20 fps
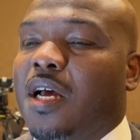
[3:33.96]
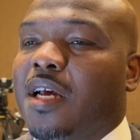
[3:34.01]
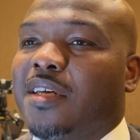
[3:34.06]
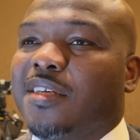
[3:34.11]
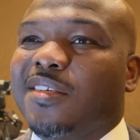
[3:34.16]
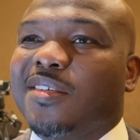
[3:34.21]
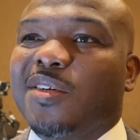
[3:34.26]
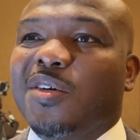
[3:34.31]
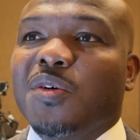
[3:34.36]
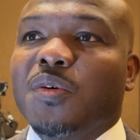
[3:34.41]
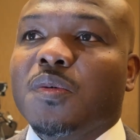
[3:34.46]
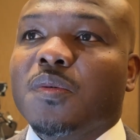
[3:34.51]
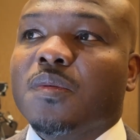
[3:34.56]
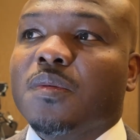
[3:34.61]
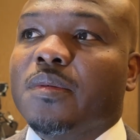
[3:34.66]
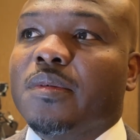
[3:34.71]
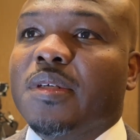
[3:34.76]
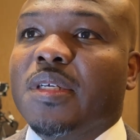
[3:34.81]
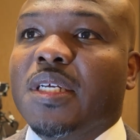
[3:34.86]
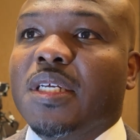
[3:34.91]
You know,
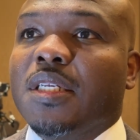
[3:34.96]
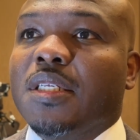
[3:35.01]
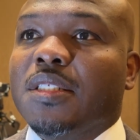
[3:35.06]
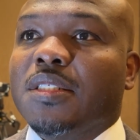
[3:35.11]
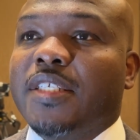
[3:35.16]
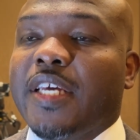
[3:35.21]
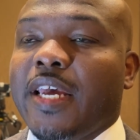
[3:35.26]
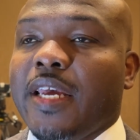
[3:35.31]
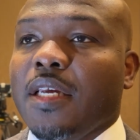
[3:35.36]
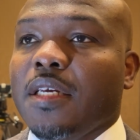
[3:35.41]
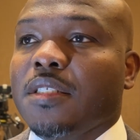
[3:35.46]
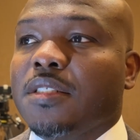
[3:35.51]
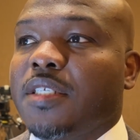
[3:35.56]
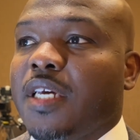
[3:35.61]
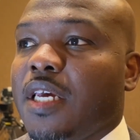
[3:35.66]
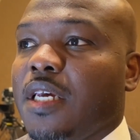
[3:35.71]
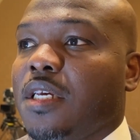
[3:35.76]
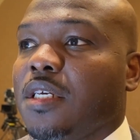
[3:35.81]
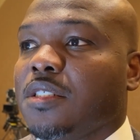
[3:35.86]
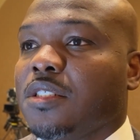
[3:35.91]
Tank
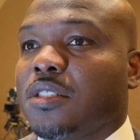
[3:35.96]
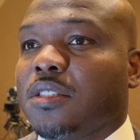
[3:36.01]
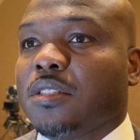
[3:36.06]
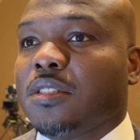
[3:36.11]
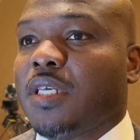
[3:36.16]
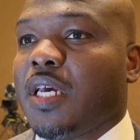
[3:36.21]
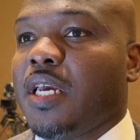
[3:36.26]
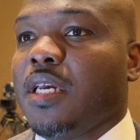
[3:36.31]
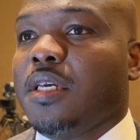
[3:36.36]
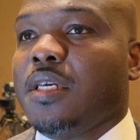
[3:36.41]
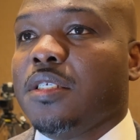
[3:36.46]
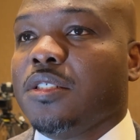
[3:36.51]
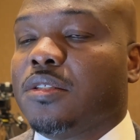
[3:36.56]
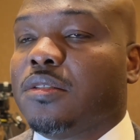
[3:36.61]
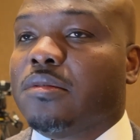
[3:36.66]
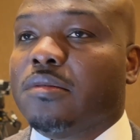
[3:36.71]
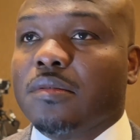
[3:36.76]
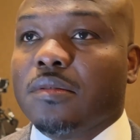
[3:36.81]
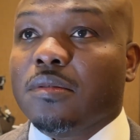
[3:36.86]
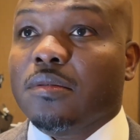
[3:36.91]
is
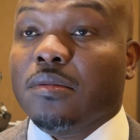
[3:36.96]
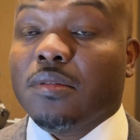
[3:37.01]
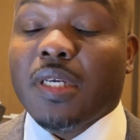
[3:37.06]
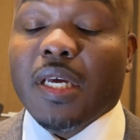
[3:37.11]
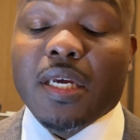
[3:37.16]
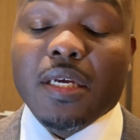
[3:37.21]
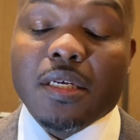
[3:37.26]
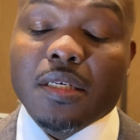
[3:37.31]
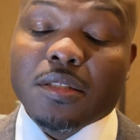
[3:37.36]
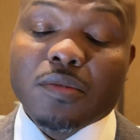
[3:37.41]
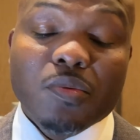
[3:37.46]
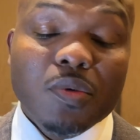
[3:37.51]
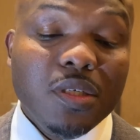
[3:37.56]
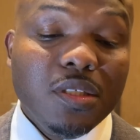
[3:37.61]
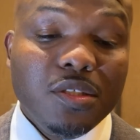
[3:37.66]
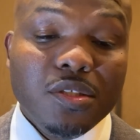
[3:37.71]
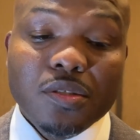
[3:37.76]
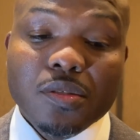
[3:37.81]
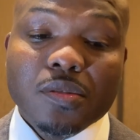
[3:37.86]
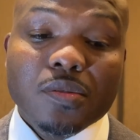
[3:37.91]
one
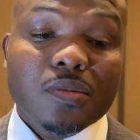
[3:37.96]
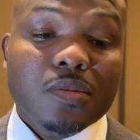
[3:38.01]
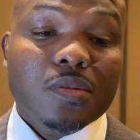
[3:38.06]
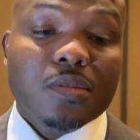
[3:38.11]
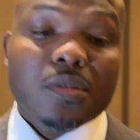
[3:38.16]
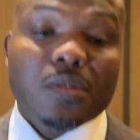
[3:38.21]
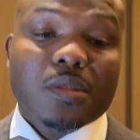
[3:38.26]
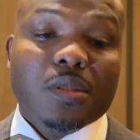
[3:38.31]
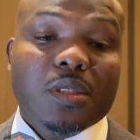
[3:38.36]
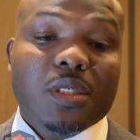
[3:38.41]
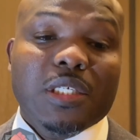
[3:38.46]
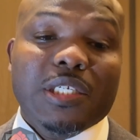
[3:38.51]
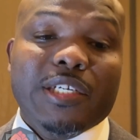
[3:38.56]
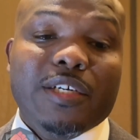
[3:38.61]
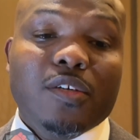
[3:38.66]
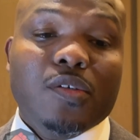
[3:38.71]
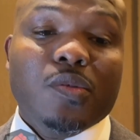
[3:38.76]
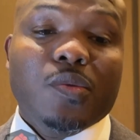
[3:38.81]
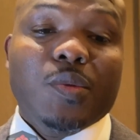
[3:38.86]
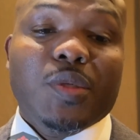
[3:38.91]
too, you
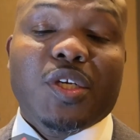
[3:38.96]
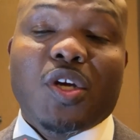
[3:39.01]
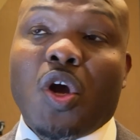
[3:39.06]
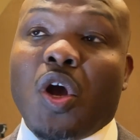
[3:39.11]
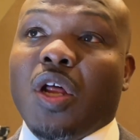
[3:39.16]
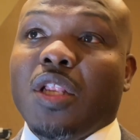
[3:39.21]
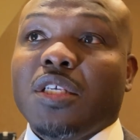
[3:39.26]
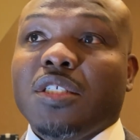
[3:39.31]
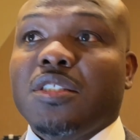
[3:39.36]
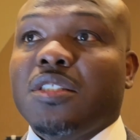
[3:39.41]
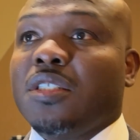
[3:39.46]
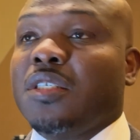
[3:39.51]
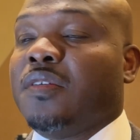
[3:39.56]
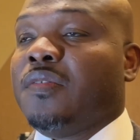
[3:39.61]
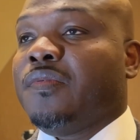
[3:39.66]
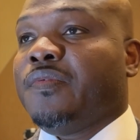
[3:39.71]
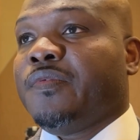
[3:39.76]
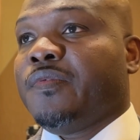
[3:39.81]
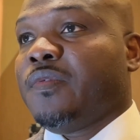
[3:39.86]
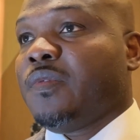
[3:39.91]
know, regardless
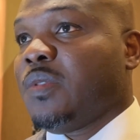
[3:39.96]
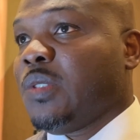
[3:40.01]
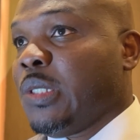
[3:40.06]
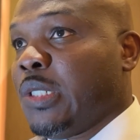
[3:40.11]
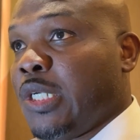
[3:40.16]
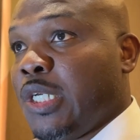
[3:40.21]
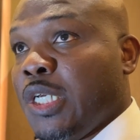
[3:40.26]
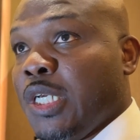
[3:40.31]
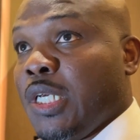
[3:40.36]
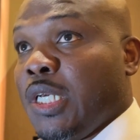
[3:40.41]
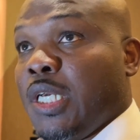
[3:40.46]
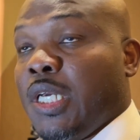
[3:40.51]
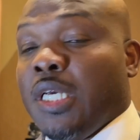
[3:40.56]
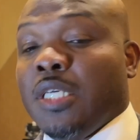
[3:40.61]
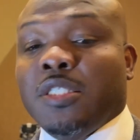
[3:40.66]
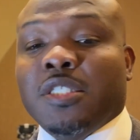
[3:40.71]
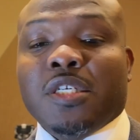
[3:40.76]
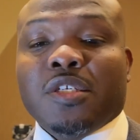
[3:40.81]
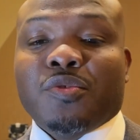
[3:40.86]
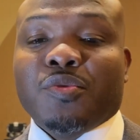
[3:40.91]
of
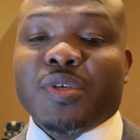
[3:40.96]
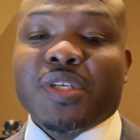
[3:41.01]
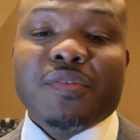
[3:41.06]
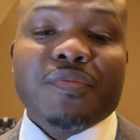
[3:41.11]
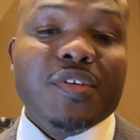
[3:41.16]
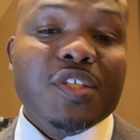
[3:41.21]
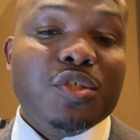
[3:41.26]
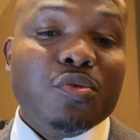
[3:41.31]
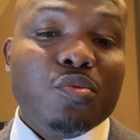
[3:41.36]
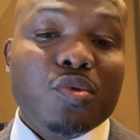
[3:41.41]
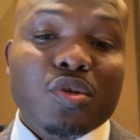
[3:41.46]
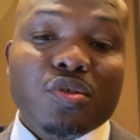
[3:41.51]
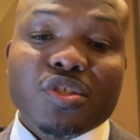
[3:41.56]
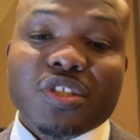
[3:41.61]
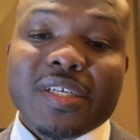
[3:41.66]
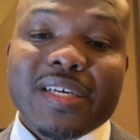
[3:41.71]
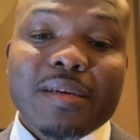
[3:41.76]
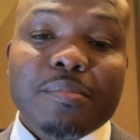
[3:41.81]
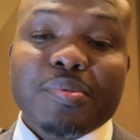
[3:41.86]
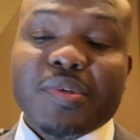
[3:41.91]
is he a three division world
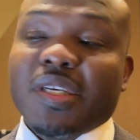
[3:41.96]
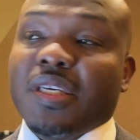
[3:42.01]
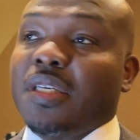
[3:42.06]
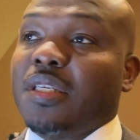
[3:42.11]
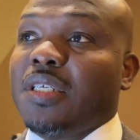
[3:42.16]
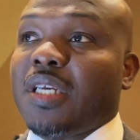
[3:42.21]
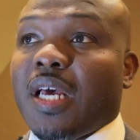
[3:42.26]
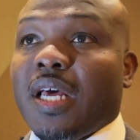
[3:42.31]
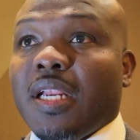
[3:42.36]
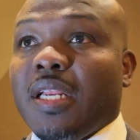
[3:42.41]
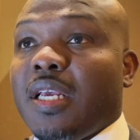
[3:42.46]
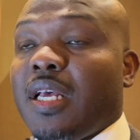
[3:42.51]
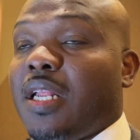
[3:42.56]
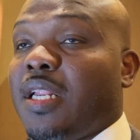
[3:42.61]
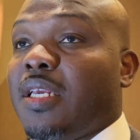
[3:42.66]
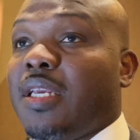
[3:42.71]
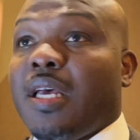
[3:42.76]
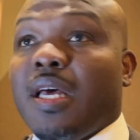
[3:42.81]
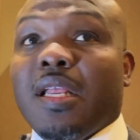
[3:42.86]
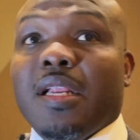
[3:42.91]
champion and yada yada
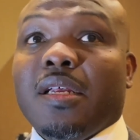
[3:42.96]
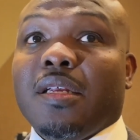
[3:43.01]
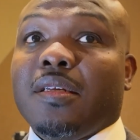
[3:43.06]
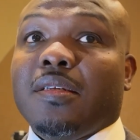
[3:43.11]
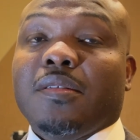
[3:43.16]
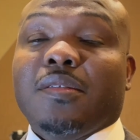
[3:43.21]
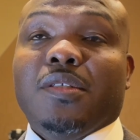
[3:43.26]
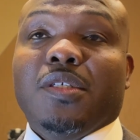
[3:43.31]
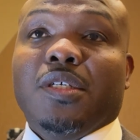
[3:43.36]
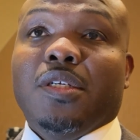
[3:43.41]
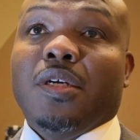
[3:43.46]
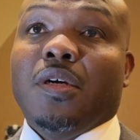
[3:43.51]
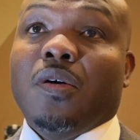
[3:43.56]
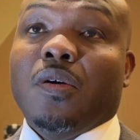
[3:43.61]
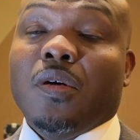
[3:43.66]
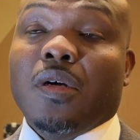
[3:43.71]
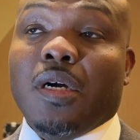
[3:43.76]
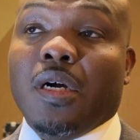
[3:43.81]
yada, you know.